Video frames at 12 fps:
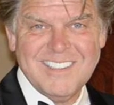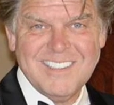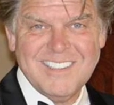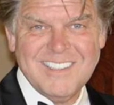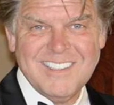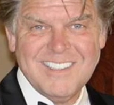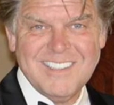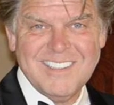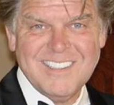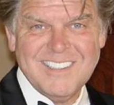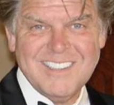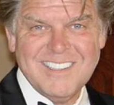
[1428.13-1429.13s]

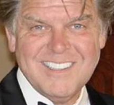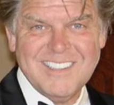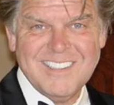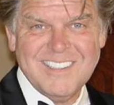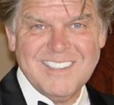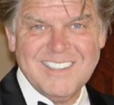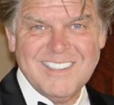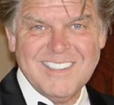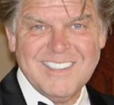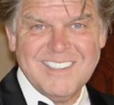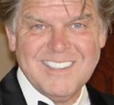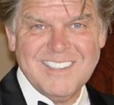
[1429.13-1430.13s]

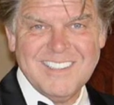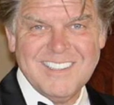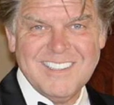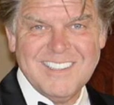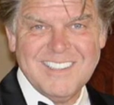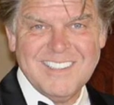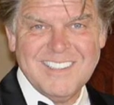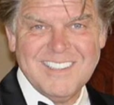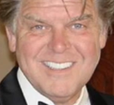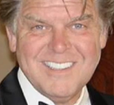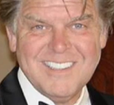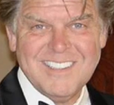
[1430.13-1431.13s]

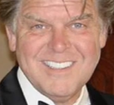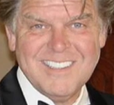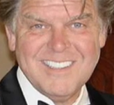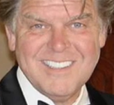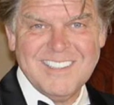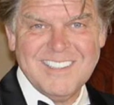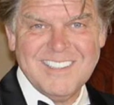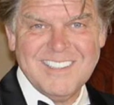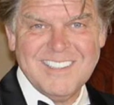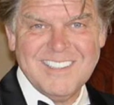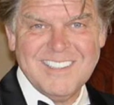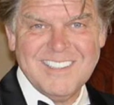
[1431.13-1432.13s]

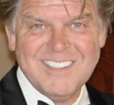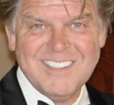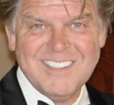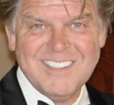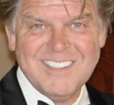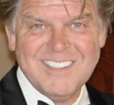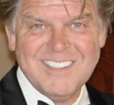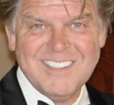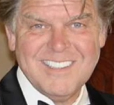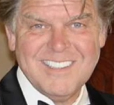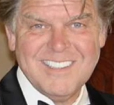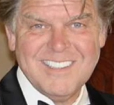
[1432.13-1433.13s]

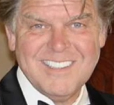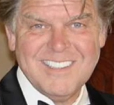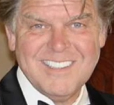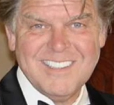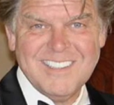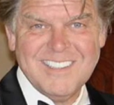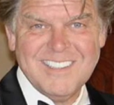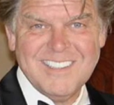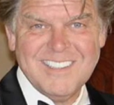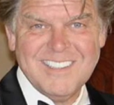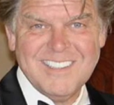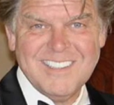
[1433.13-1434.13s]

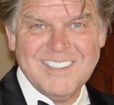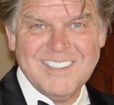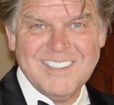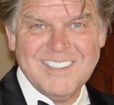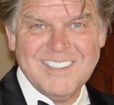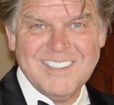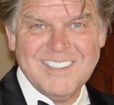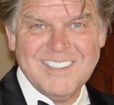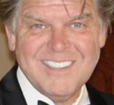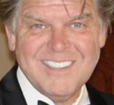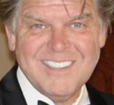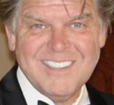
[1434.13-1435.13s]

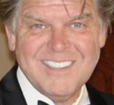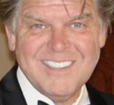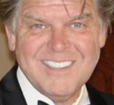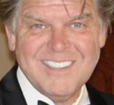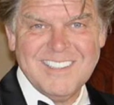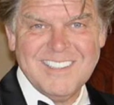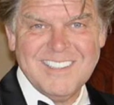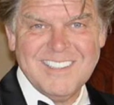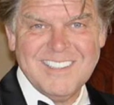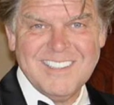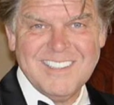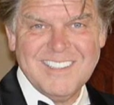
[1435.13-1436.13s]
This is a still picture; no speech is visible.